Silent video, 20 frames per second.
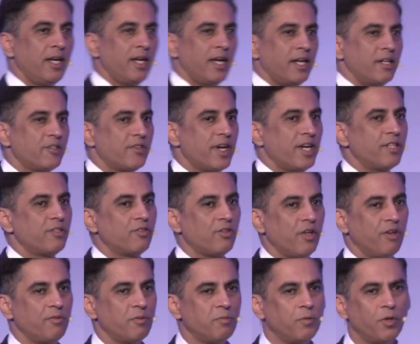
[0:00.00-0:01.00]
and try and
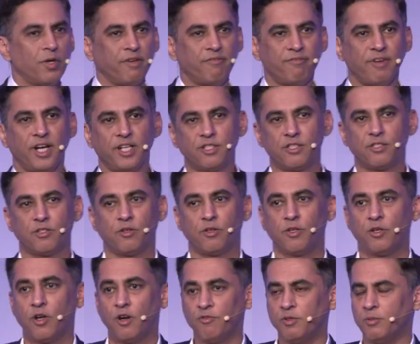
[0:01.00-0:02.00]
solve a more advanced or
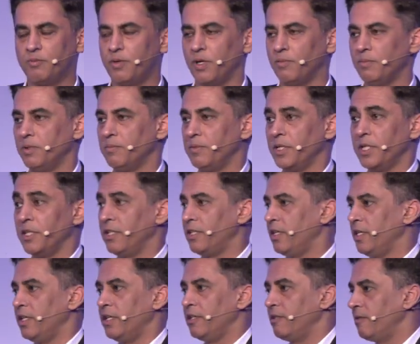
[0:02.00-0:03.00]
a novel problem in a,
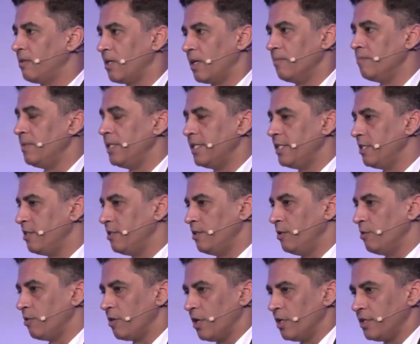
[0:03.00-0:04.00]
in a completely
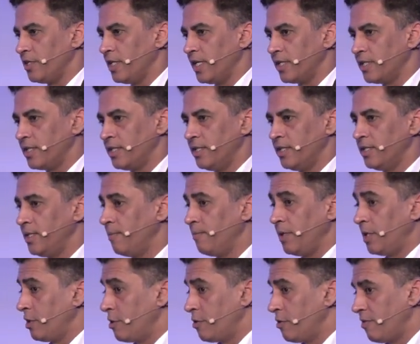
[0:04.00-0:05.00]
new context,
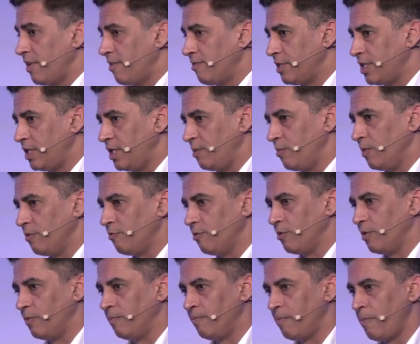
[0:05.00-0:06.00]
something that you've never seen before?